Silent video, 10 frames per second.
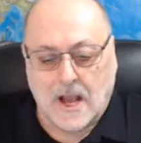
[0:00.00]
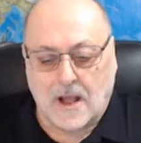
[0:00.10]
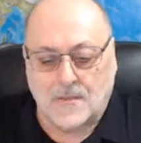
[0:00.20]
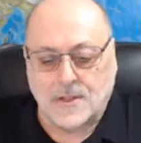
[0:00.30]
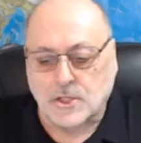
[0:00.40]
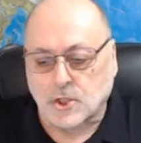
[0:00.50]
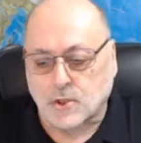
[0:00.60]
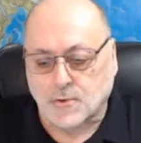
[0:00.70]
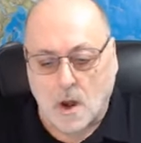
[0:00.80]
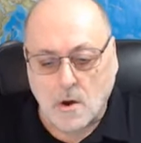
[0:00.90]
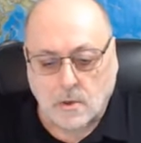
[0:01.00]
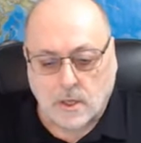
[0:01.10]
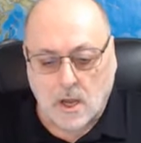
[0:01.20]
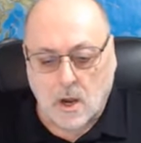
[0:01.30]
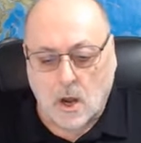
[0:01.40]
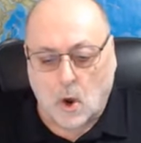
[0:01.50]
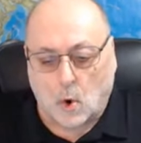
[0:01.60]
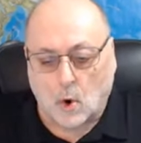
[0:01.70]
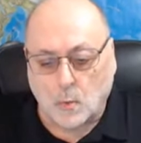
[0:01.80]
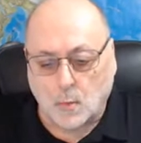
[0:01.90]
uh, the stroke uh,
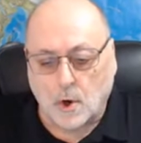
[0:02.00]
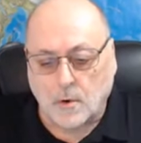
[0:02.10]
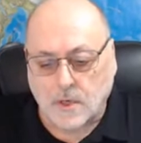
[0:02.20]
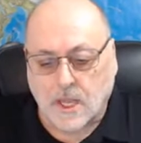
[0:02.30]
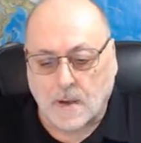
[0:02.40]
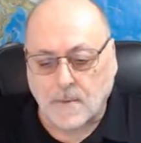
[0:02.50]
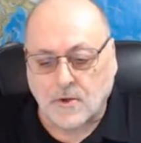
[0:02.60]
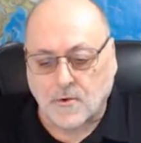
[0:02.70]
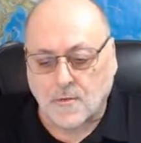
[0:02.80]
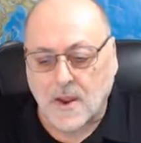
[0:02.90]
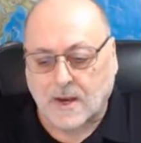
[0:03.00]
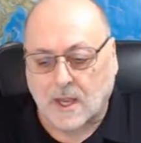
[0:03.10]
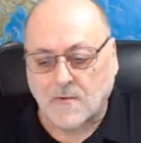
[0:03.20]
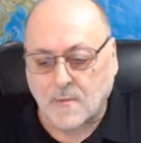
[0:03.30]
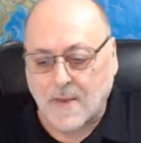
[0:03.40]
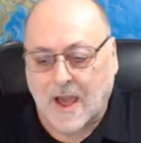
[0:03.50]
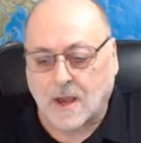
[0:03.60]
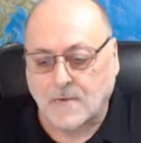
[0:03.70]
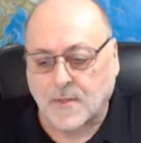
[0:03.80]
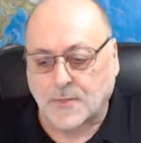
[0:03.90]
or wound coming directly from
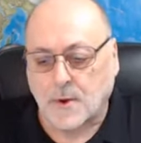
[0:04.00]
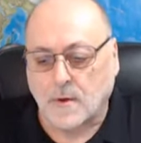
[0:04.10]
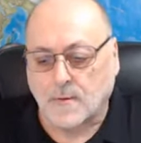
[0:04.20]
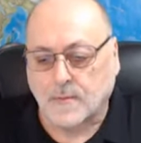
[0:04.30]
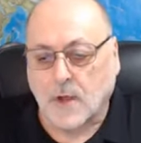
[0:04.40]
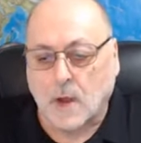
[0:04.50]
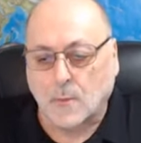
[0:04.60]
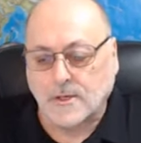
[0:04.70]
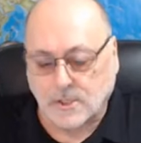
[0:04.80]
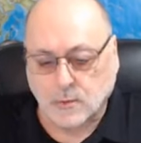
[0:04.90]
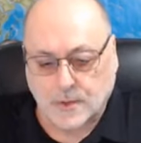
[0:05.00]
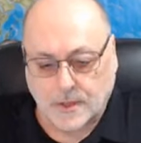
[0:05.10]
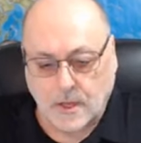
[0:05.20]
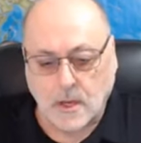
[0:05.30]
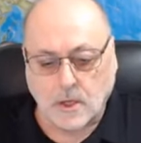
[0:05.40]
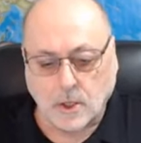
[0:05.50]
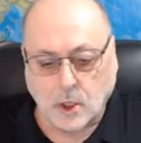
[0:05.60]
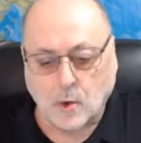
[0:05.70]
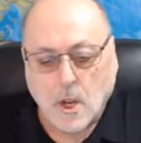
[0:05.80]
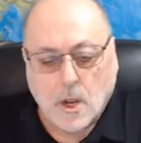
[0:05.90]
out of the throne of God, which is within
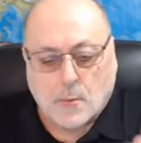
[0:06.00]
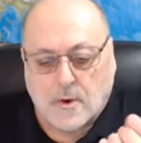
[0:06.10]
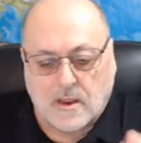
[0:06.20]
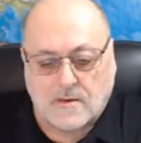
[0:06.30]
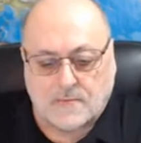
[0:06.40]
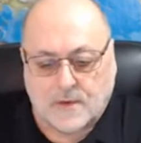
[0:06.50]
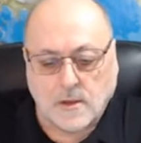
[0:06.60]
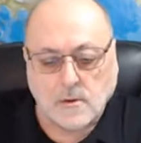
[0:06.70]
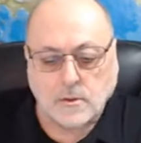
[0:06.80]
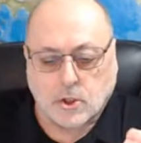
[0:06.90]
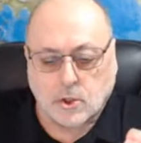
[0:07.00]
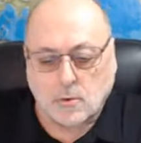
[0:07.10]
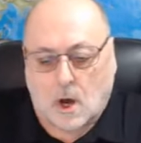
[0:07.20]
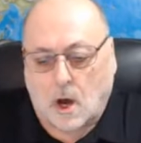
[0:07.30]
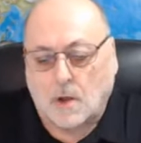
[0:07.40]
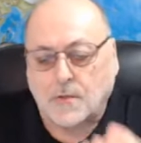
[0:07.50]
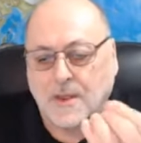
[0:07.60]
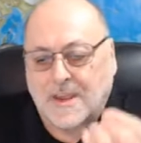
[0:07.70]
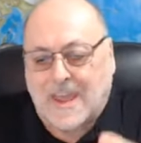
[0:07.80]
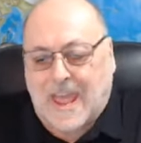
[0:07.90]
you, reveals to all
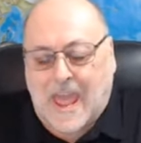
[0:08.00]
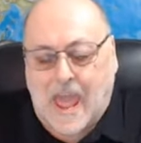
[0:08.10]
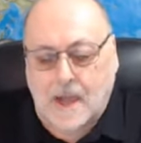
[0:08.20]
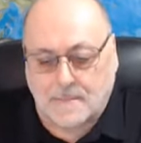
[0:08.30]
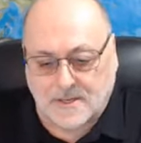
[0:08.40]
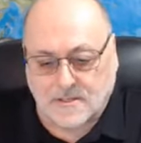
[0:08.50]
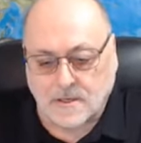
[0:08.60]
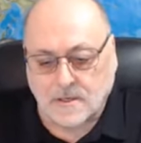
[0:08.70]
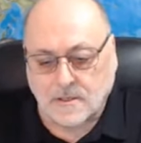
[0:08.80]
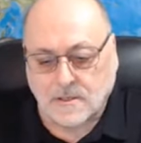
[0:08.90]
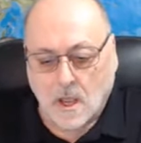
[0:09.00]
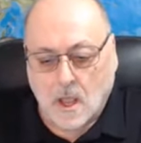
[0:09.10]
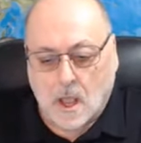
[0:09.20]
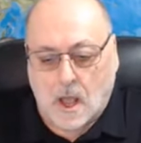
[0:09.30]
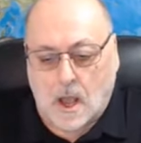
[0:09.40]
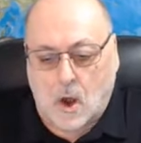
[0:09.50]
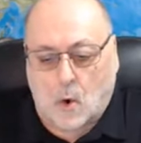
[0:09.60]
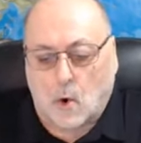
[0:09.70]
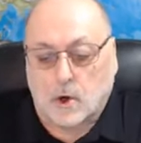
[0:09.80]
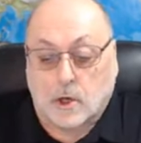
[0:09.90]
the inhabitants uh,
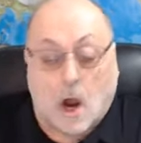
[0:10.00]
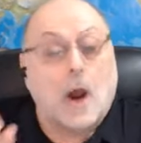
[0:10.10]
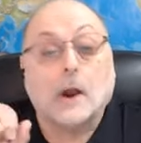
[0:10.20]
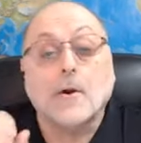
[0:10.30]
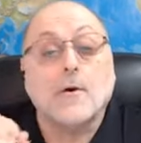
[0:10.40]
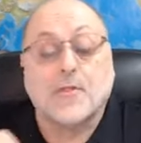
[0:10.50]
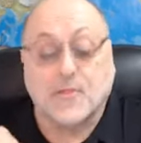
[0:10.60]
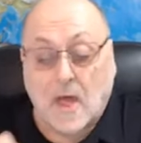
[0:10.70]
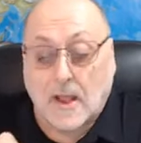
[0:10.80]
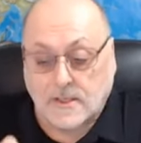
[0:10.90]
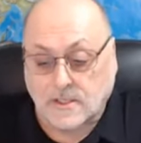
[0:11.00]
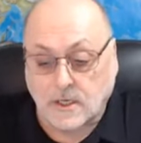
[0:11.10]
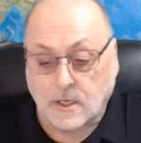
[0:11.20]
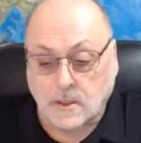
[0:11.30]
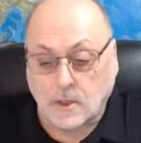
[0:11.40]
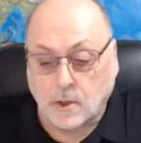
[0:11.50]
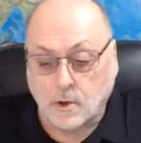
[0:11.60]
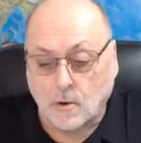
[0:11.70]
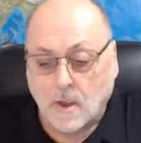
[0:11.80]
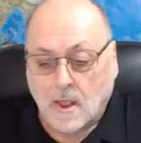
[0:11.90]
or carnal thoughts in
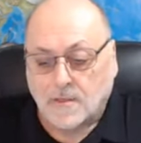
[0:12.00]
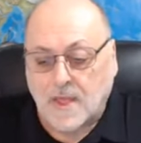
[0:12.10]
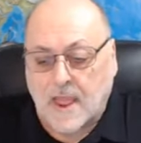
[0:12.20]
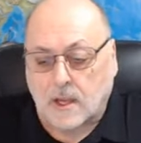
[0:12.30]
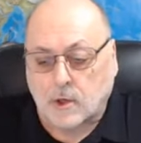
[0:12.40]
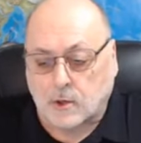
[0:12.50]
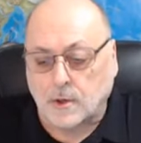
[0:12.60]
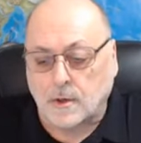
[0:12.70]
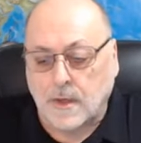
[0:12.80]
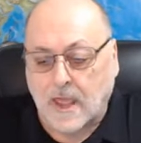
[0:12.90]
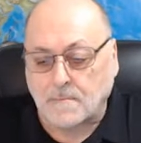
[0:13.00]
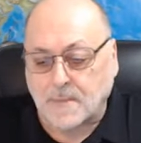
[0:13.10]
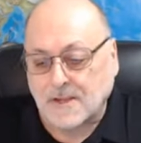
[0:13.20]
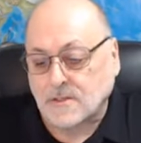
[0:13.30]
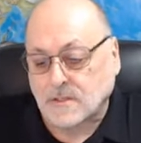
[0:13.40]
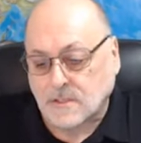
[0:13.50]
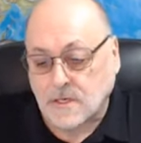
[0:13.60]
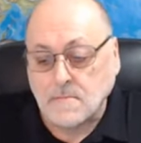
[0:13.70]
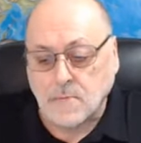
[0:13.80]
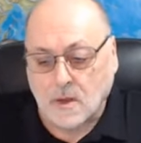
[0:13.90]
you that could have been
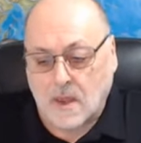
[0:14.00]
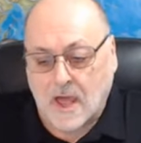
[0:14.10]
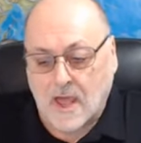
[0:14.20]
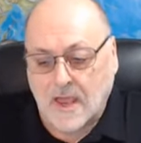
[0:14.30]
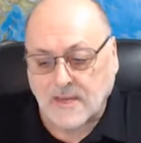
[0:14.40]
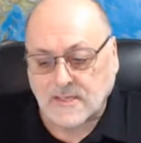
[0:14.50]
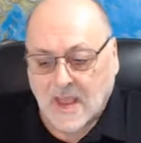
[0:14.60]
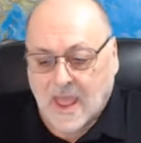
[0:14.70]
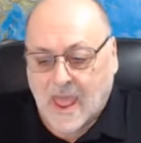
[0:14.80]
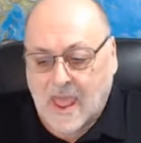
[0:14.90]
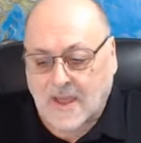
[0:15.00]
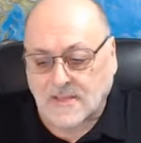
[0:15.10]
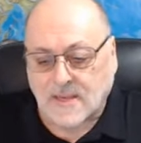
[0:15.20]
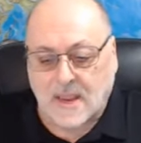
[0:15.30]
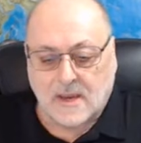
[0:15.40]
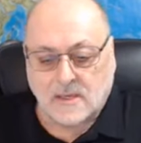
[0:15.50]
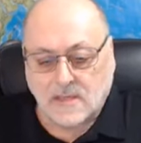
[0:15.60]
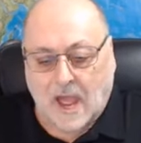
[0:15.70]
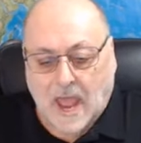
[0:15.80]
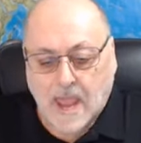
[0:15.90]
symbolized as a
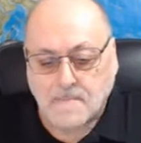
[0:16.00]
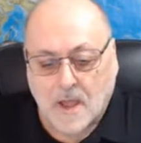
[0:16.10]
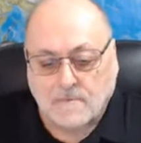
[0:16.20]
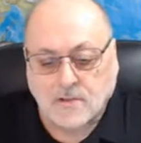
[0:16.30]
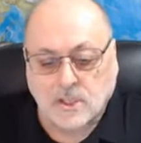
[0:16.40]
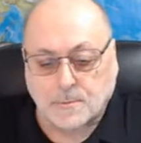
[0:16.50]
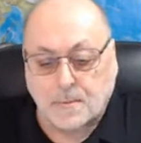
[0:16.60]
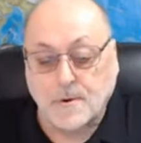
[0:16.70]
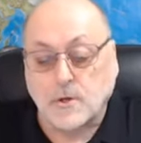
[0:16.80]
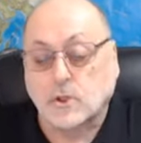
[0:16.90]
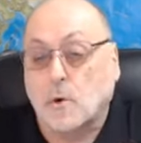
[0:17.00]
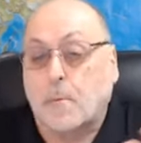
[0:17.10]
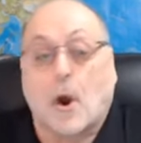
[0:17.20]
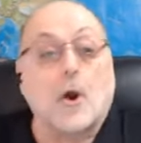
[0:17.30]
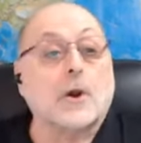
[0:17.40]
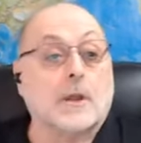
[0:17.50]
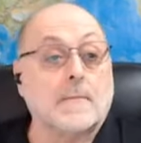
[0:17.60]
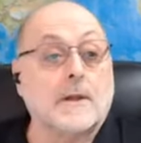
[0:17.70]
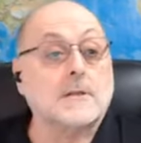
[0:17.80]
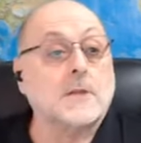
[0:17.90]
type of spiritual
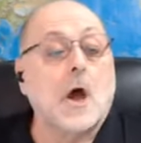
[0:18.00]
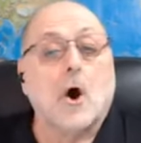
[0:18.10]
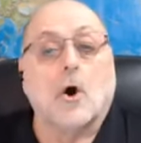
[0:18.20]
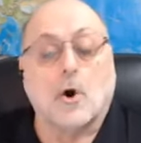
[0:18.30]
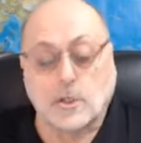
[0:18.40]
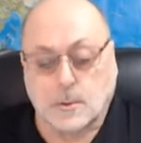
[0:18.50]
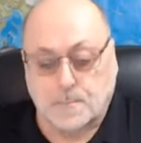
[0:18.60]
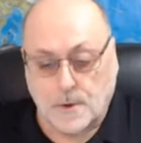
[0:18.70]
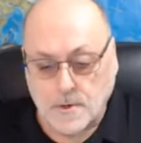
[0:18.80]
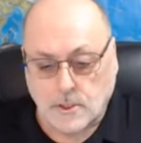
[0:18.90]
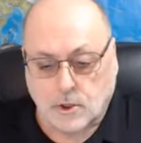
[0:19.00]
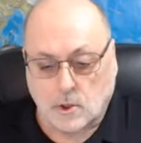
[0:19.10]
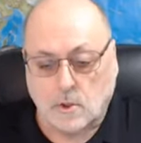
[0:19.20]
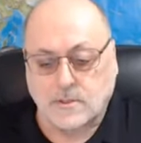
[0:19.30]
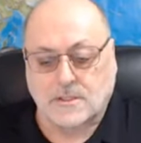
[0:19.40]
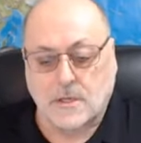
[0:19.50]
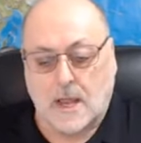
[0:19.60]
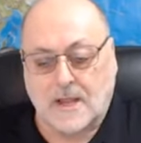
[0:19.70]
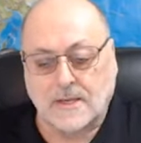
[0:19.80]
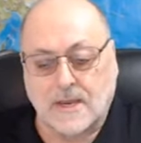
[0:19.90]
Pergamos or spiritual
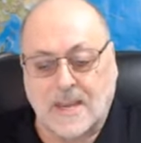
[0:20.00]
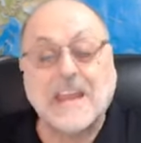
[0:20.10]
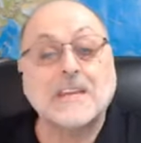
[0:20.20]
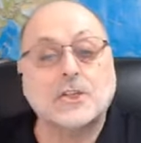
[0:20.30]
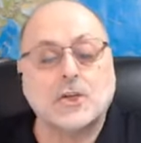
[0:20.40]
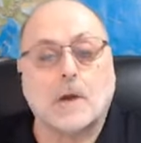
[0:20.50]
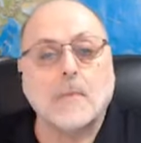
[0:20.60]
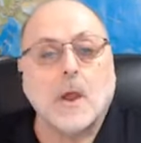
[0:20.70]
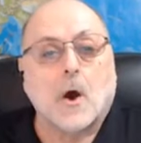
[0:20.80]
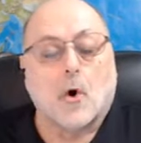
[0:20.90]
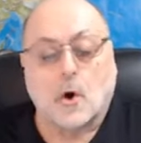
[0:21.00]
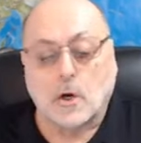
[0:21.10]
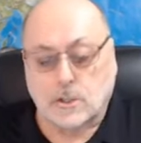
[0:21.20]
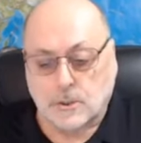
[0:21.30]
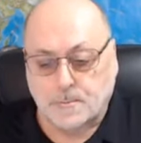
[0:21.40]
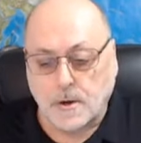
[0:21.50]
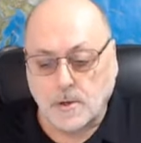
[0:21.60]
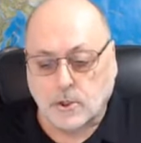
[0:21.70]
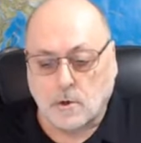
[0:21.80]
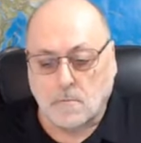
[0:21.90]
uh, Egypt or
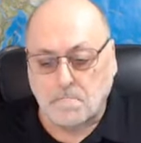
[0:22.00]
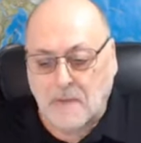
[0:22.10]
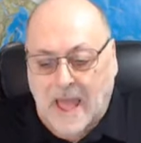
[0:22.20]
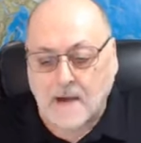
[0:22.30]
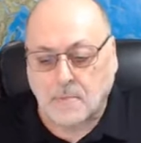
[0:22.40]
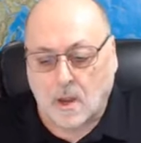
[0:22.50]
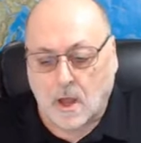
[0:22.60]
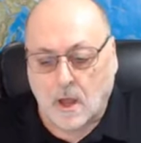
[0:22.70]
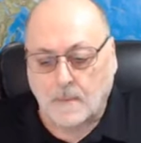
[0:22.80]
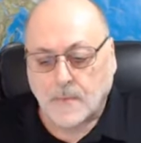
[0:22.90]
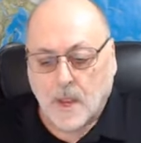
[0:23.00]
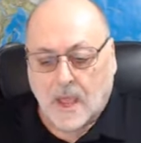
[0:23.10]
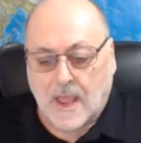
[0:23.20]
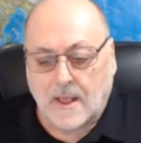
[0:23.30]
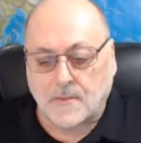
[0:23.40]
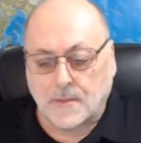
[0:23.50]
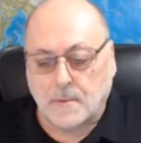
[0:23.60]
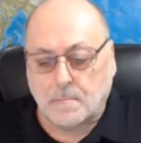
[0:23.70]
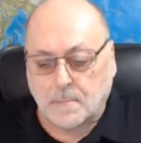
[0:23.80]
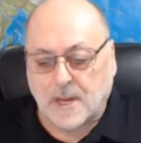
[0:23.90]
spiritual Babylon and
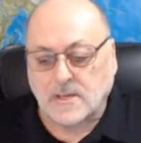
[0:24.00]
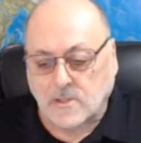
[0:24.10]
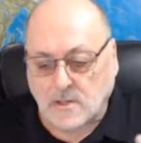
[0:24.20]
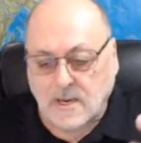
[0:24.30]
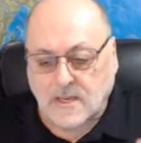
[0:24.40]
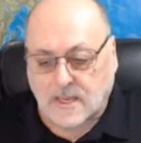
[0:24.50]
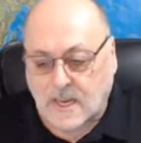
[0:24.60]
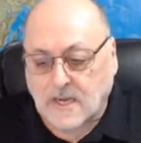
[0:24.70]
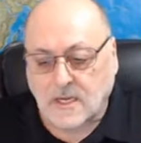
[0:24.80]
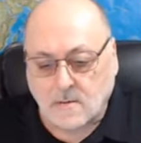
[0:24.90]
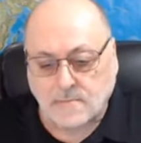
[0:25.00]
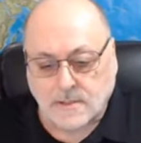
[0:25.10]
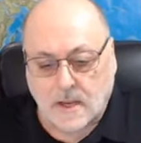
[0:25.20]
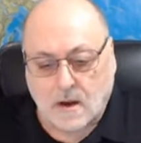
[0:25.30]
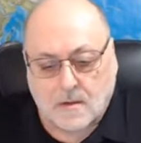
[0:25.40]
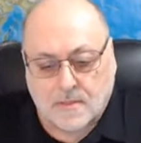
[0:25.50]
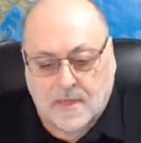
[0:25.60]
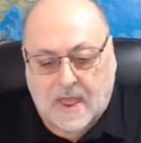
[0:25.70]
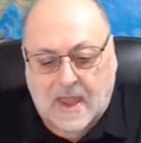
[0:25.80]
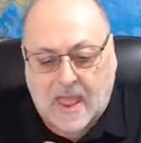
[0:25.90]
the beastly kingdoms there
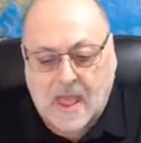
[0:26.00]
that